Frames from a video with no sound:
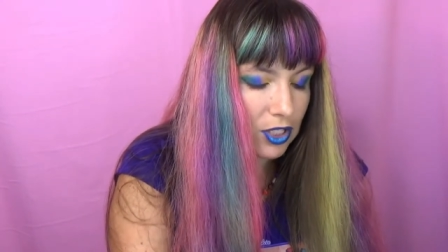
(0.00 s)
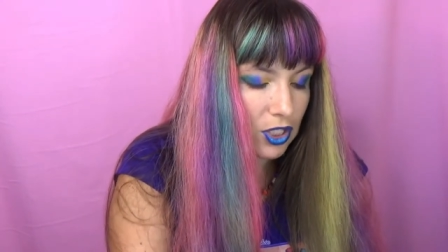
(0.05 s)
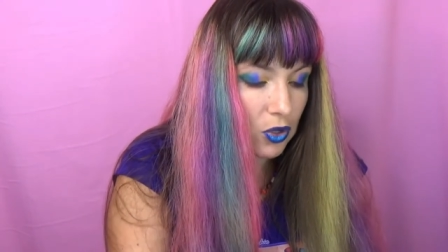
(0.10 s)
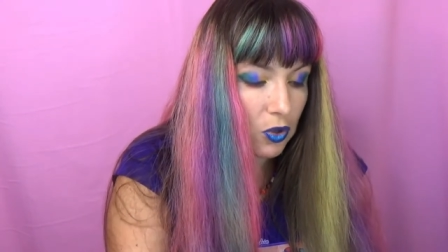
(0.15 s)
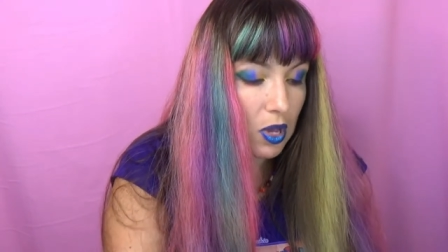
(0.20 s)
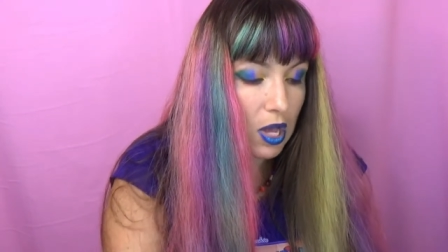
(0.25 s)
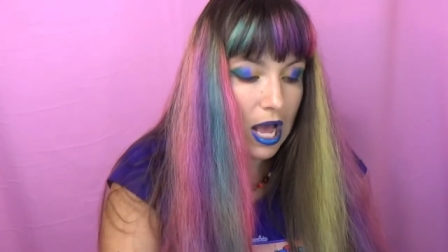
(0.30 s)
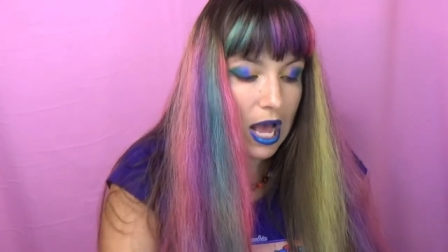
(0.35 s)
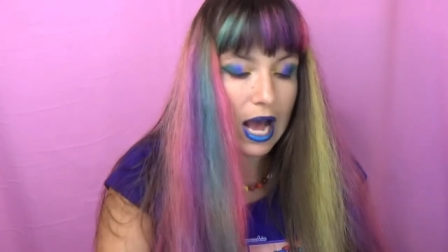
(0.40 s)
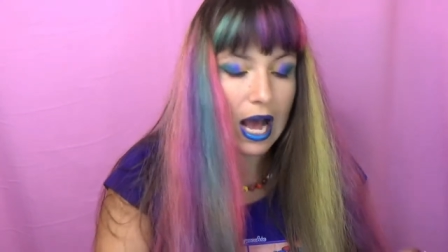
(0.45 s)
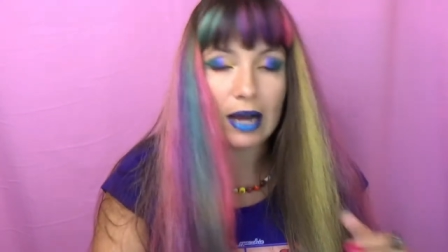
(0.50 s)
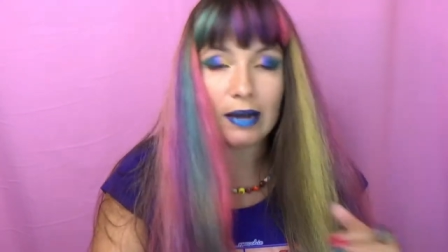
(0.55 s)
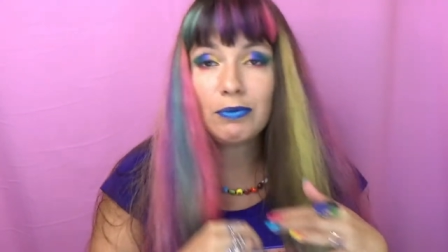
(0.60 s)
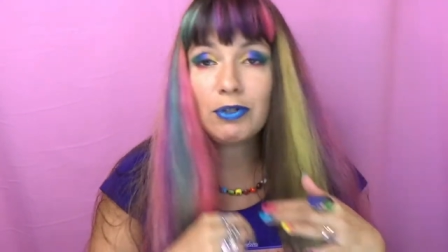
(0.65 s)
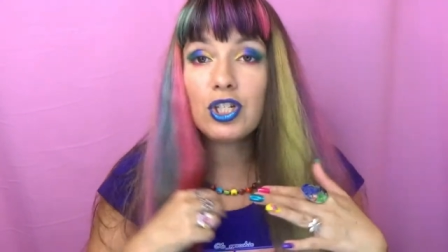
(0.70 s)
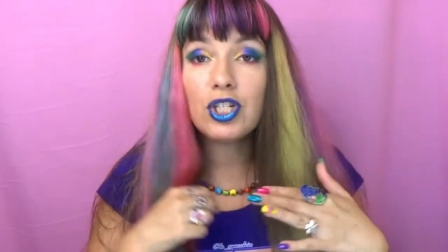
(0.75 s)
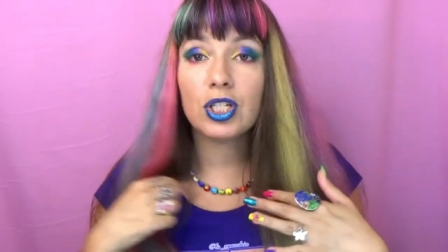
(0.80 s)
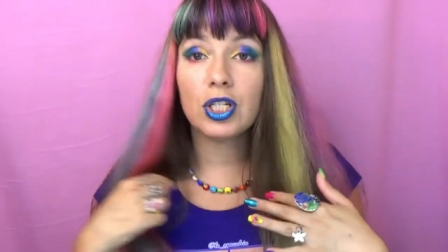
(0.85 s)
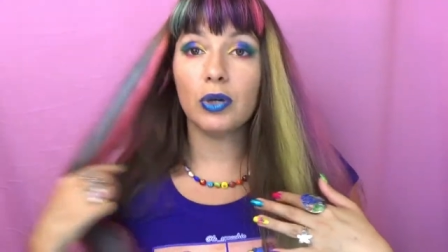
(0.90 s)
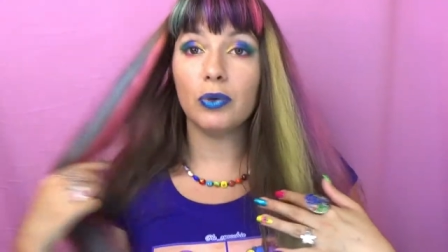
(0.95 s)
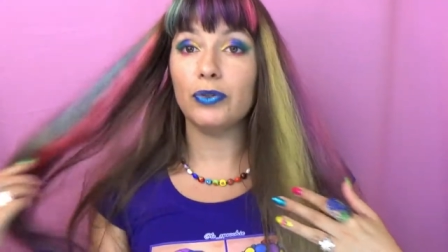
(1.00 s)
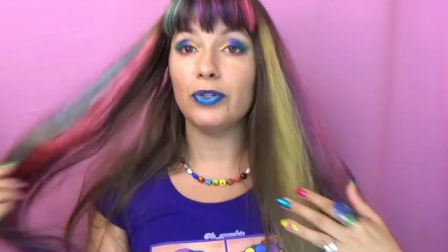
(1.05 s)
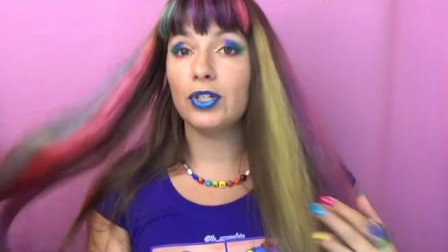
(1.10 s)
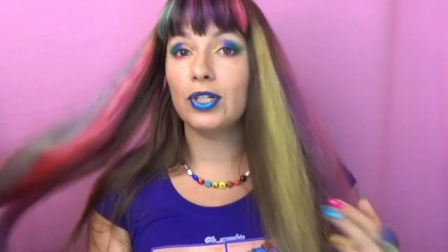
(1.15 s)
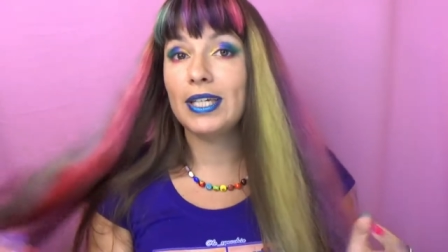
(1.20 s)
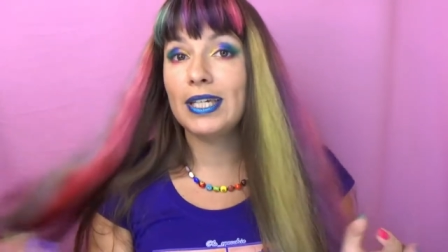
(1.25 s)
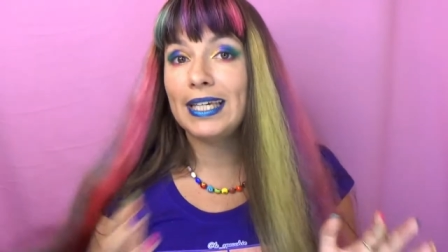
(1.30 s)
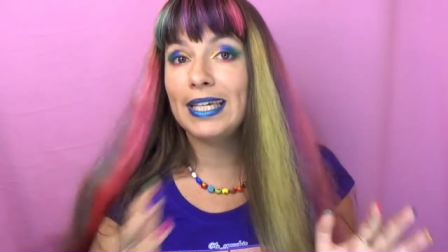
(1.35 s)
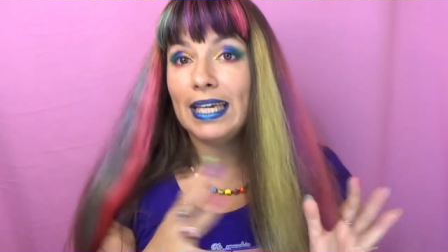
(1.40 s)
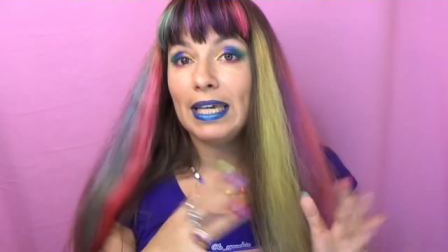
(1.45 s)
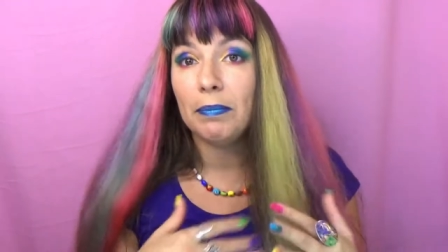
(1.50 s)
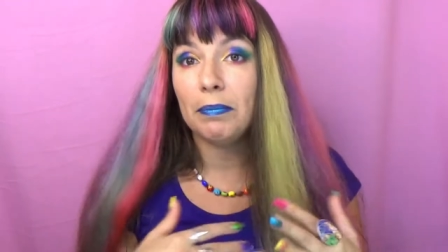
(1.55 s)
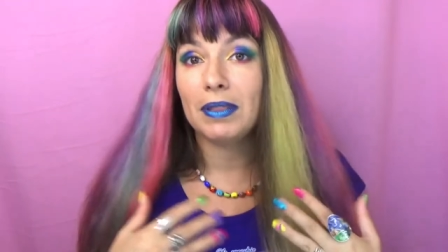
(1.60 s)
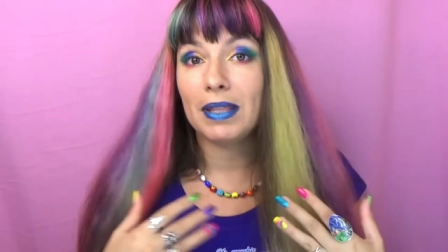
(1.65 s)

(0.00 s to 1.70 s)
So I'm just going to keep